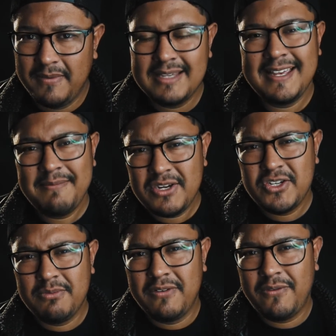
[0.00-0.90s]
As I
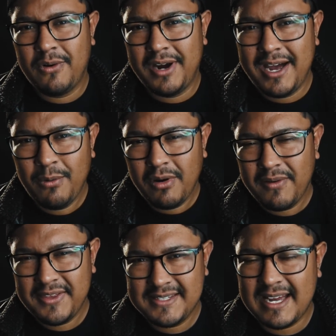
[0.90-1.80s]
mentioned before, I work
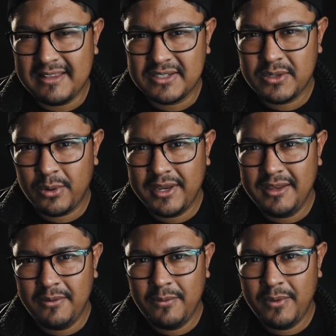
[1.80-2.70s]
with Style & Story.
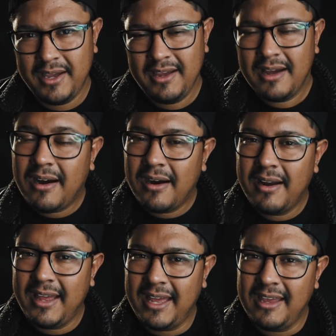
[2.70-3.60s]
We
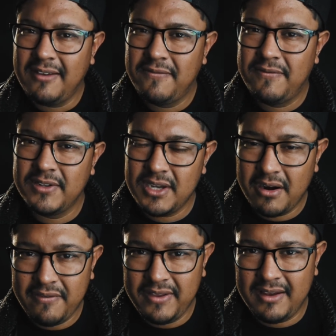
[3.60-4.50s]
are a
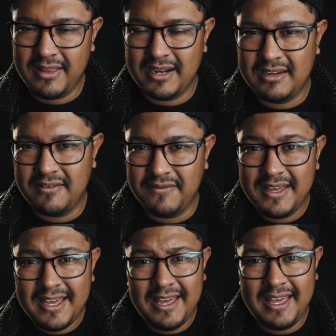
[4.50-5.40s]
photography collective
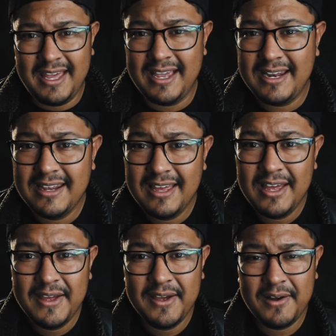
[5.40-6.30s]
in
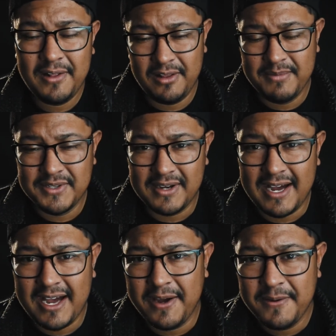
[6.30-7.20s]
Columbus,
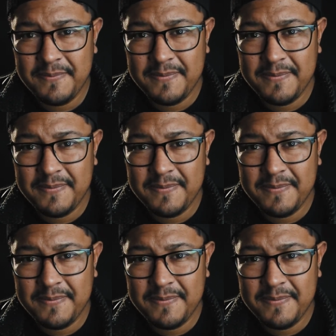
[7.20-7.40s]
Ohio.